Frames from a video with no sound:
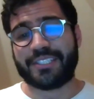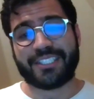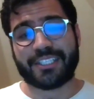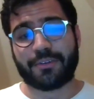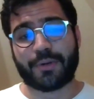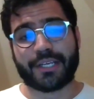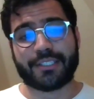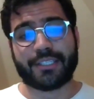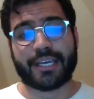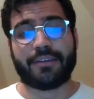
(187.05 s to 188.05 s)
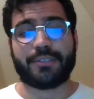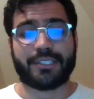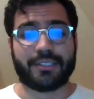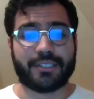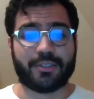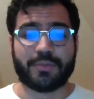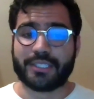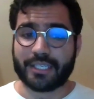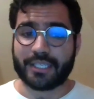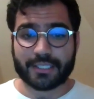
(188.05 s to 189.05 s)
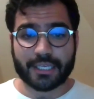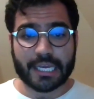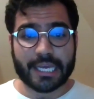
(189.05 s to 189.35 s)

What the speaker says: detail-oriented and resilient to mistakes.